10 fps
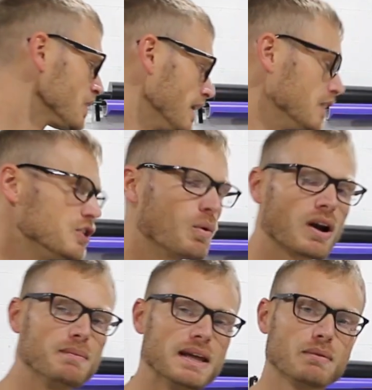Again, you want
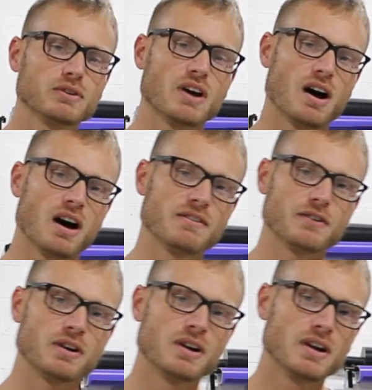to be able to
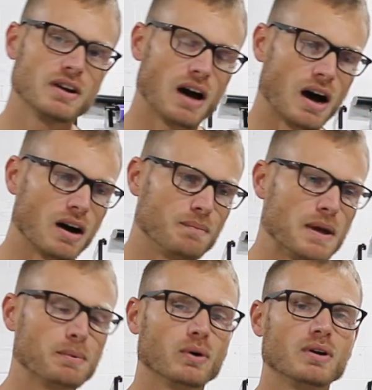offer
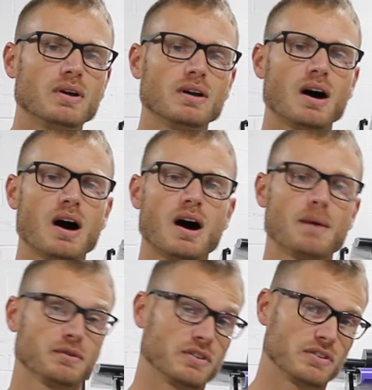people
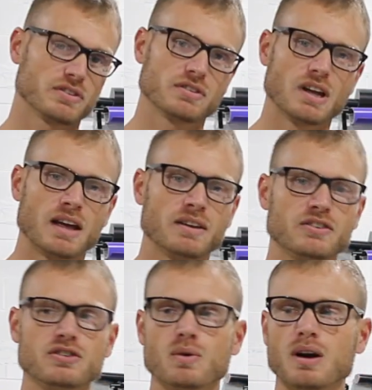options,
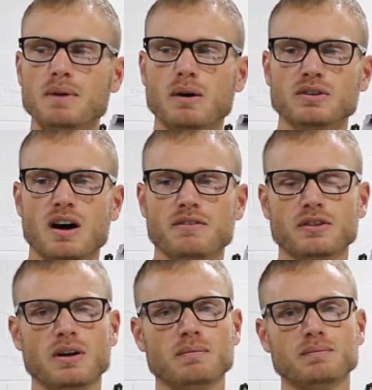and you want to be able to offer
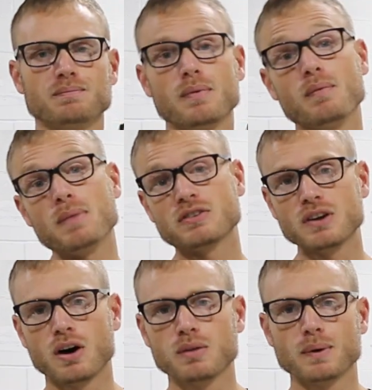them basically
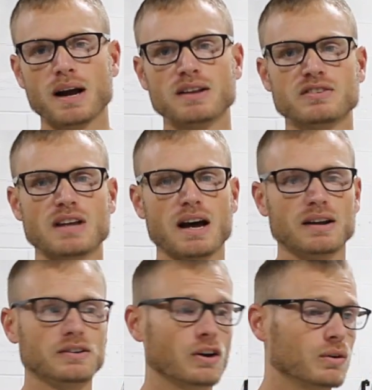all the brands
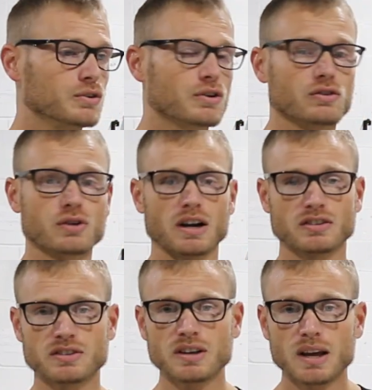that, you know, you can
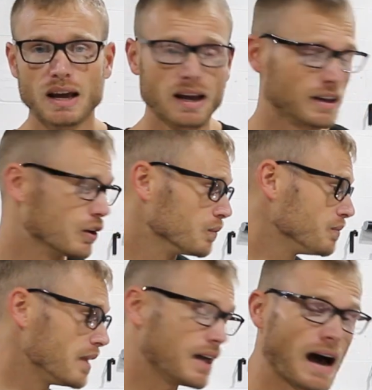trust. You know,
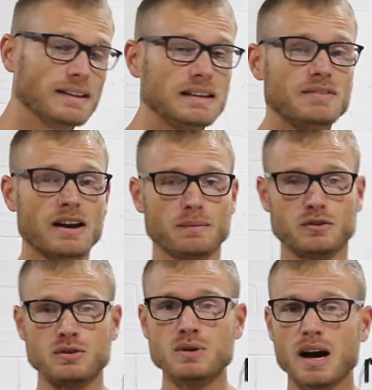I'll leave that up
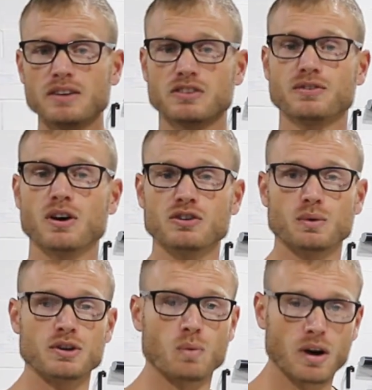to you guys as far as
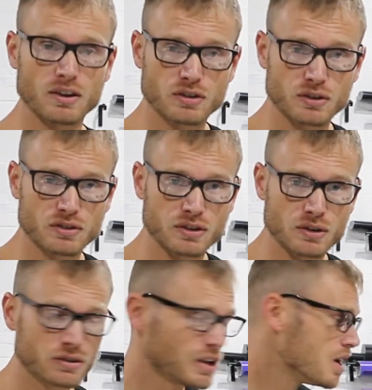what you want to choose to
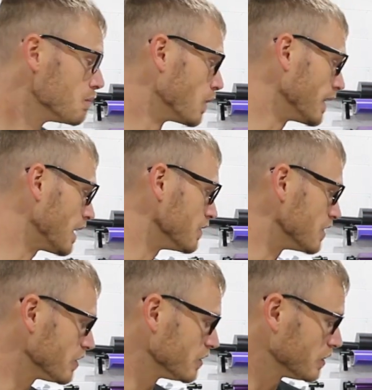use, but again,
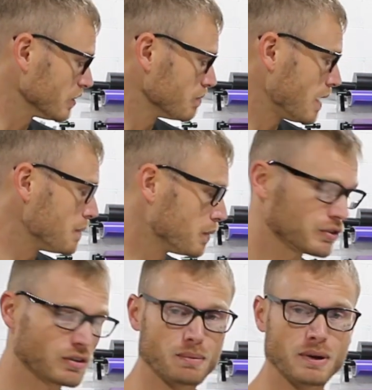this is just my
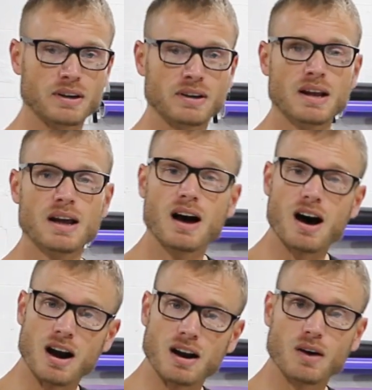personal opinion
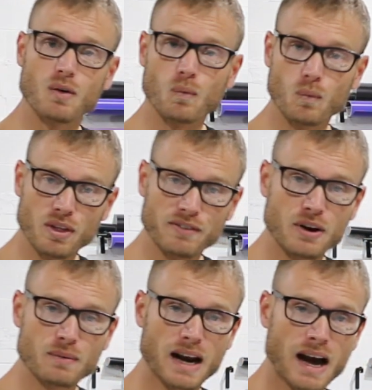on the
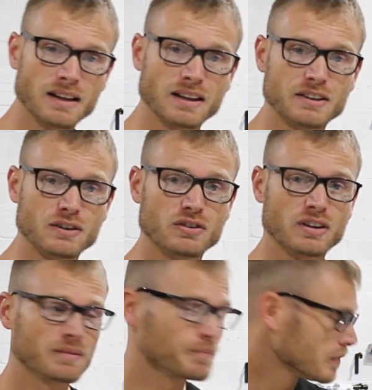film that I like
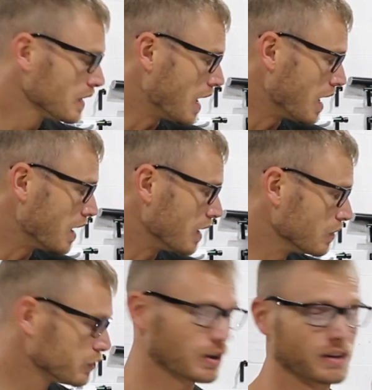using.
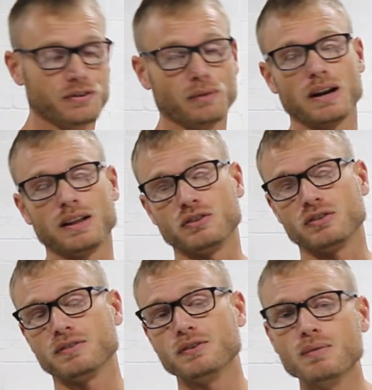
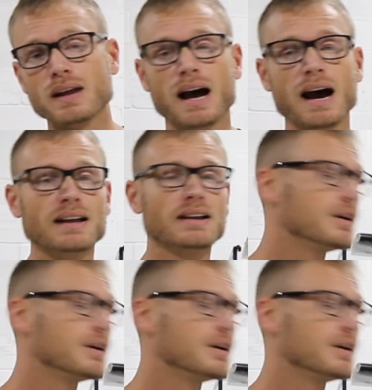The film that I